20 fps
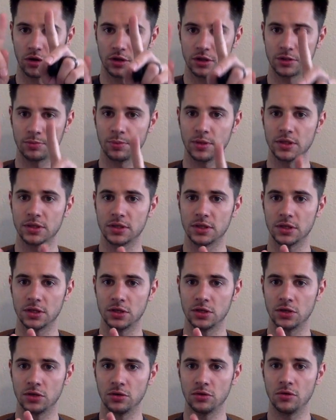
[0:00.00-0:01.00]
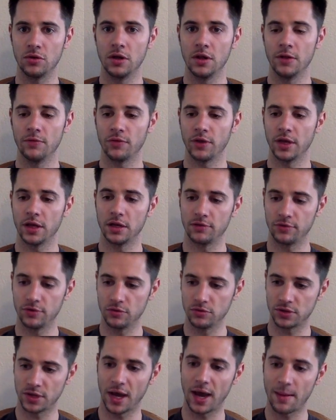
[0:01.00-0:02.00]
It splits into two, and if
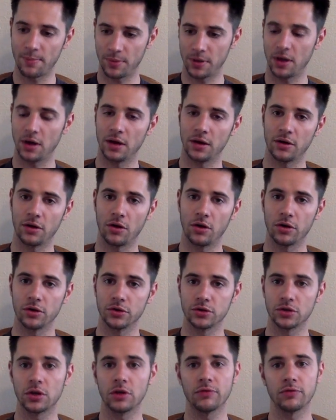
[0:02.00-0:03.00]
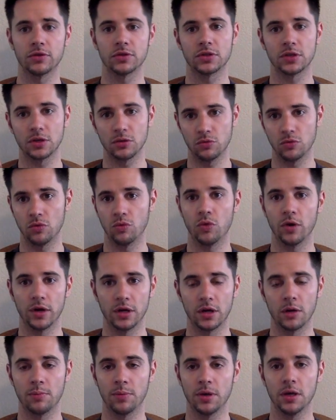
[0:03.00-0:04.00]
you tap it on a hard surface, it will
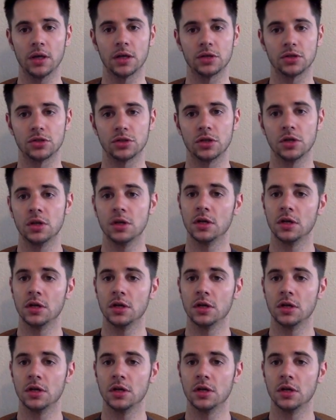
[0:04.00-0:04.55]
ring a pitch.